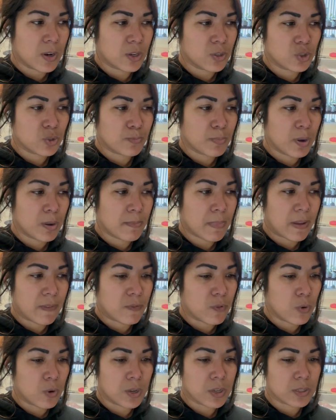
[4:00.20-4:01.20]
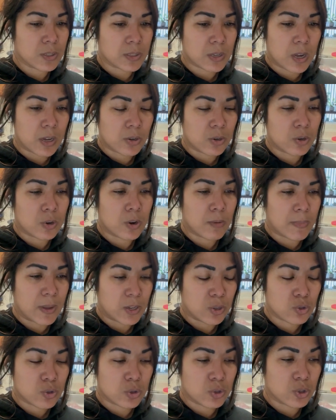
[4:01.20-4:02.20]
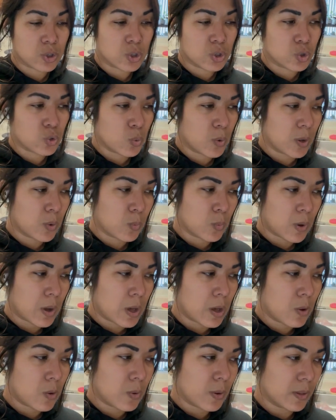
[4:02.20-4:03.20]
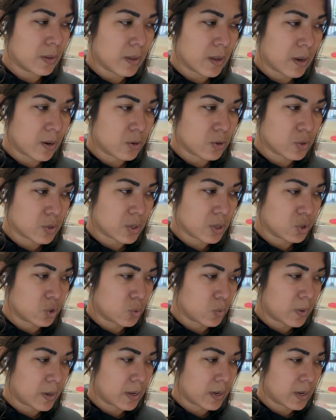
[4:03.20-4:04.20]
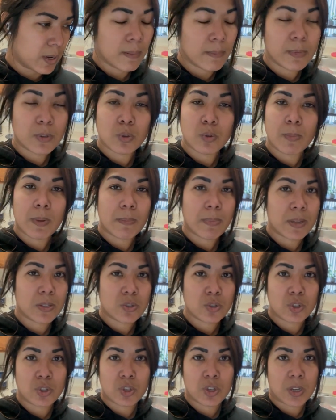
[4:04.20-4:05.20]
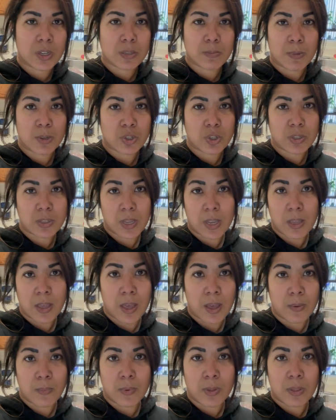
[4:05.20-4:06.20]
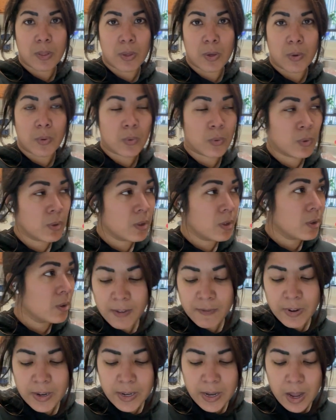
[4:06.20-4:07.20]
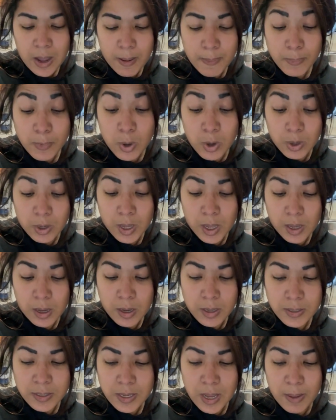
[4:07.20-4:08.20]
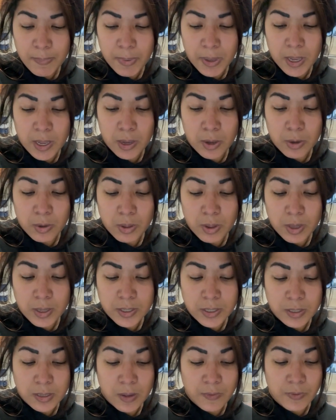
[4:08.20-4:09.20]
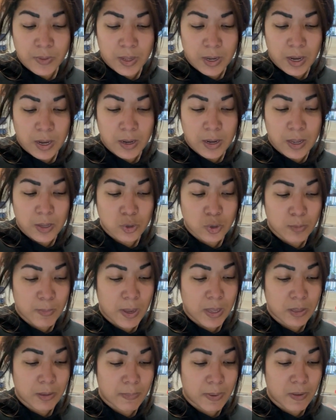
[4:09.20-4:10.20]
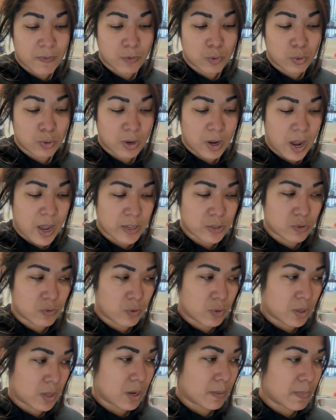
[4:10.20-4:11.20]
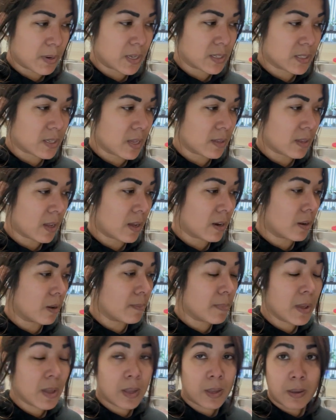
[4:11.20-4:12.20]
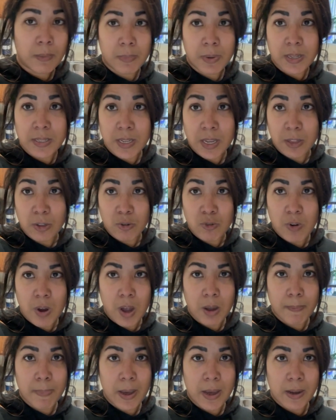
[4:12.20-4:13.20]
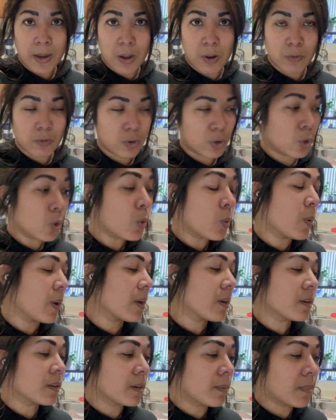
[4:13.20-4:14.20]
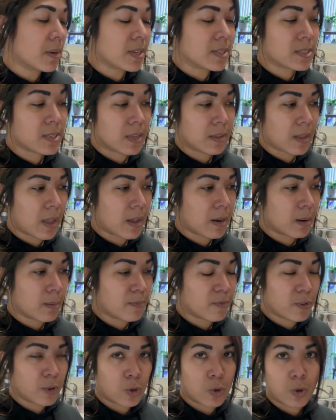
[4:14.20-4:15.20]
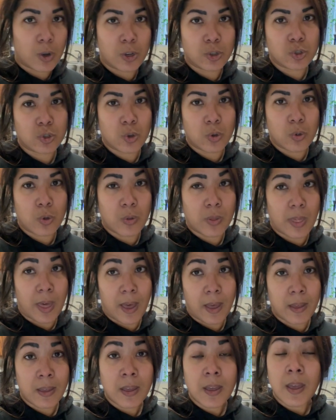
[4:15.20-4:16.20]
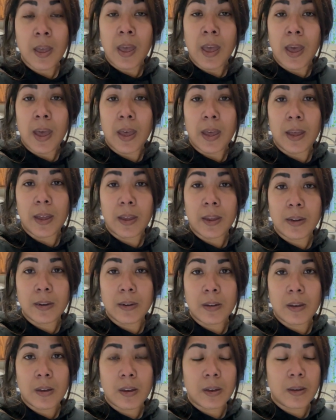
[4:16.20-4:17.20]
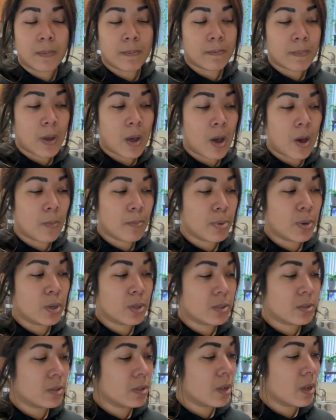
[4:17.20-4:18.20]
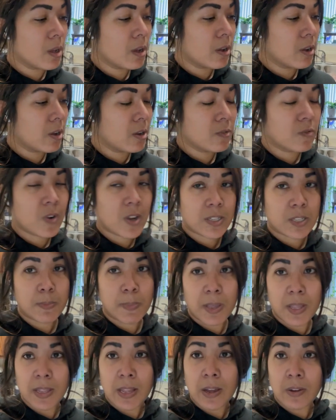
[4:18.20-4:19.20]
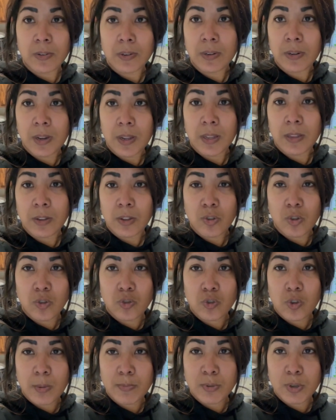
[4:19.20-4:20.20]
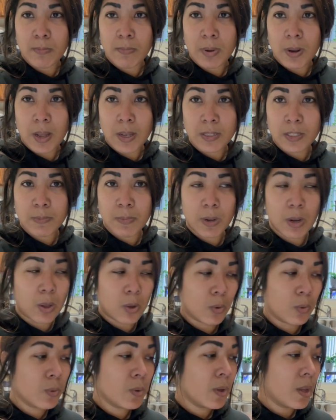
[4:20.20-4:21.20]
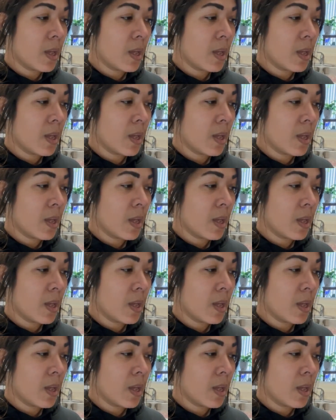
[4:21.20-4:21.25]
to put my focus on her and make sure she's doing well and get her situated. I'm going to do my best to share as much as I can with you. And right now I'm cooking on top of here the stuff that I need to make the beef noodle casserole. Then I'm going to set that up. I'm going to take the crock pot out real quick and I'm going to set that up for you. I'll show you that. And um, I'll put the recipe down in the description box below.